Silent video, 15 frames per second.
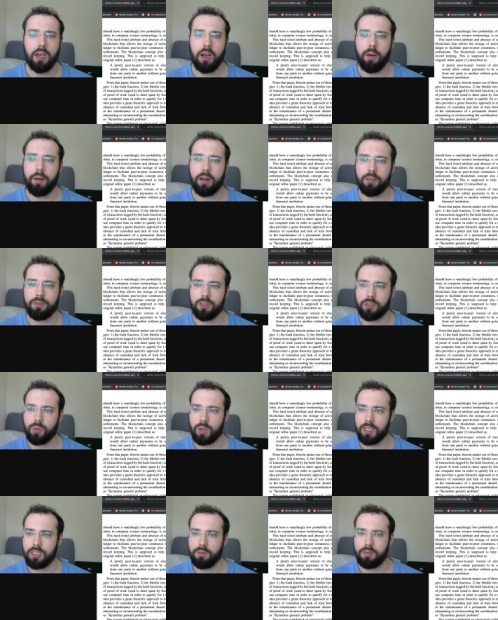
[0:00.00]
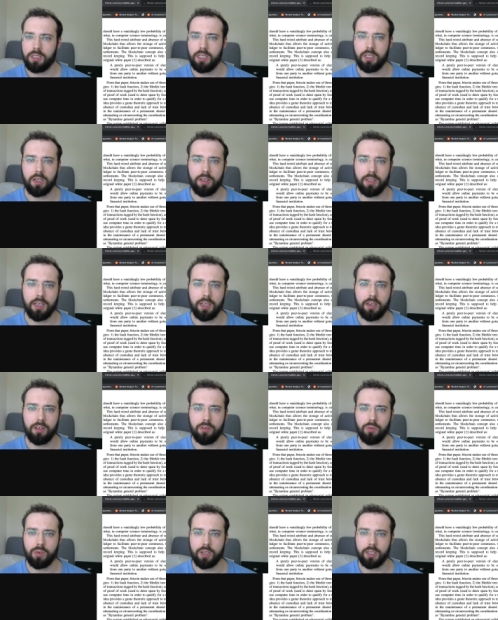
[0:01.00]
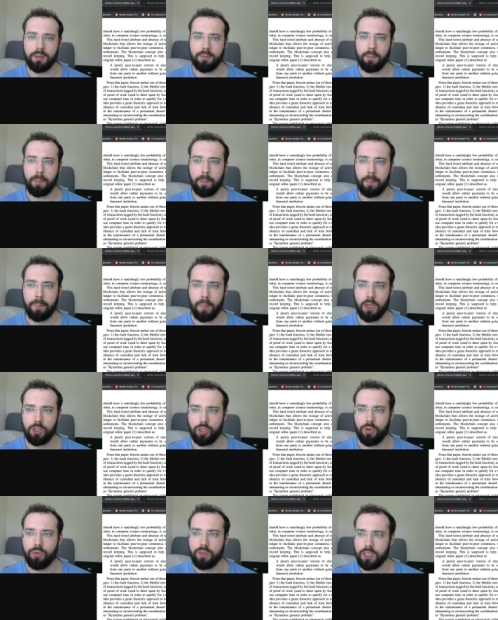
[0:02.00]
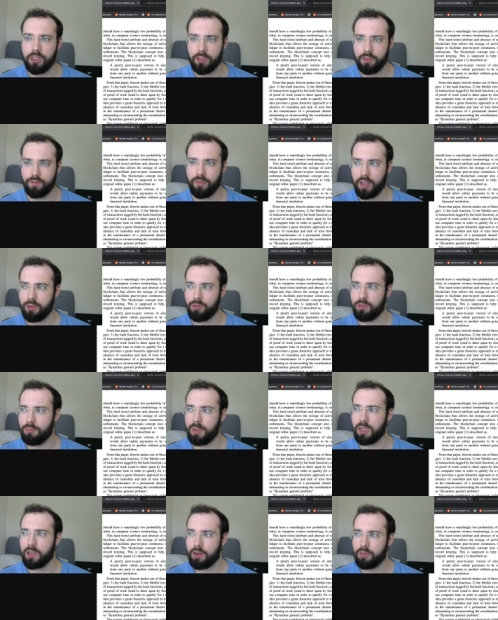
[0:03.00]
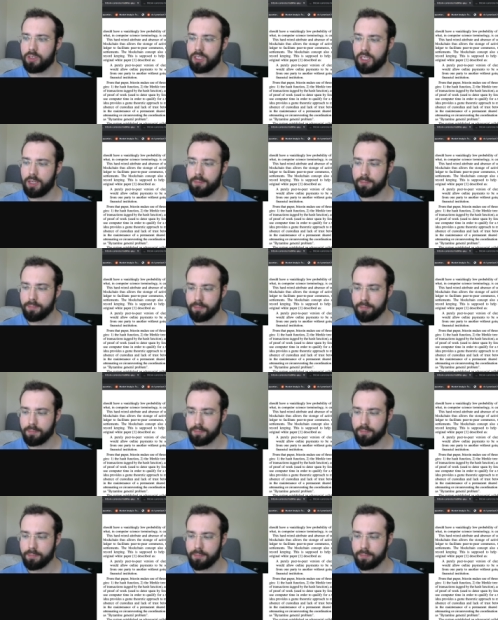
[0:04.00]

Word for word: I mean, after 2017, I think it had already shown that it had failed to be a currency,